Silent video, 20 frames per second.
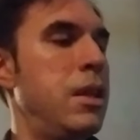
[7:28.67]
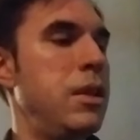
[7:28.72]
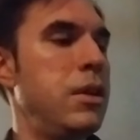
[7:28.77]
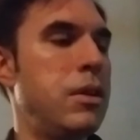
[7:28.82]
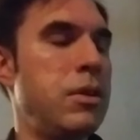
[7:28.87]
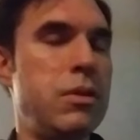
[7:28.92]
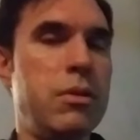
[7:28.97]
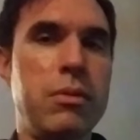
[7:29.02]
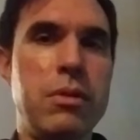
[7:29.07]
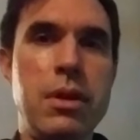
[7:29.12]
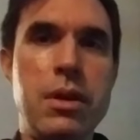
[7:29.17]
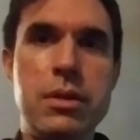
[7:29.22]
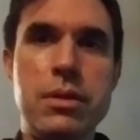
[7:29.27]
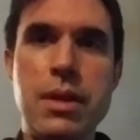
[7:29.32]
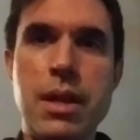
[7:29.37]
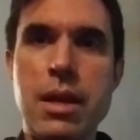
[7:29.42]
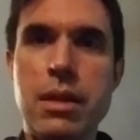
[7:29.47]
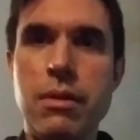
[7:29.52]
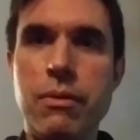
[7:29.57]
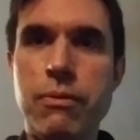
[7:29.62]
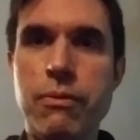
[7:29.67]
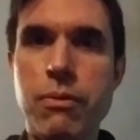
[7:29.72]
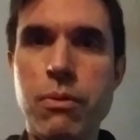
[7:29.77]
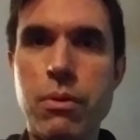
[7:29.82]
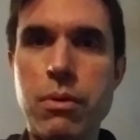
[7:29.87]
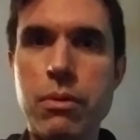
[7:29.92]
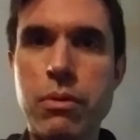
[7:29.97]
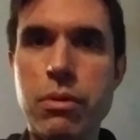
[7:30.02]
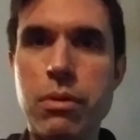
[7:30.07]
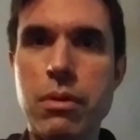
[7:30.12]
You can do this, add the
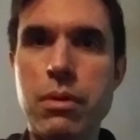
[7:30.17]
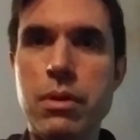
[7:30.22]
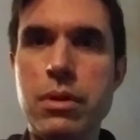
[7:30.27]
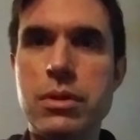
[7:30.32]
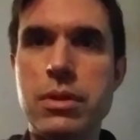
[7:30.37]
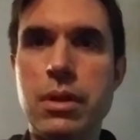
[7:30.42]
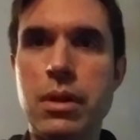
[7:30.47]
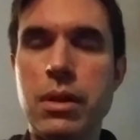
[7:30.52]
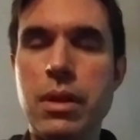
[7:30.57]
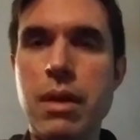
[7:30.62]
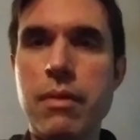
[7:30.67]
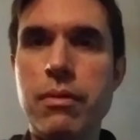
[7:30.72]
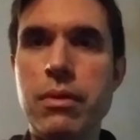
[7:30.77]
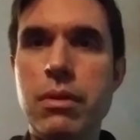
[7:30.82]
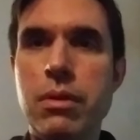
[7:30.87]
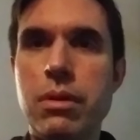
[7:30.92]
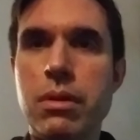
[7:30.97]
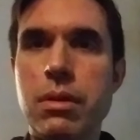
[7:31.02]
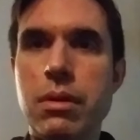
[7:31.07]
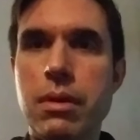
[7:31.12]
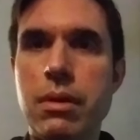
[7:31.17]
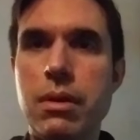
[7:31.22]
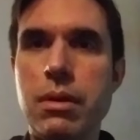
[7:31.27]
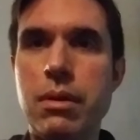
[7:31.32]
4th, it's an 11th.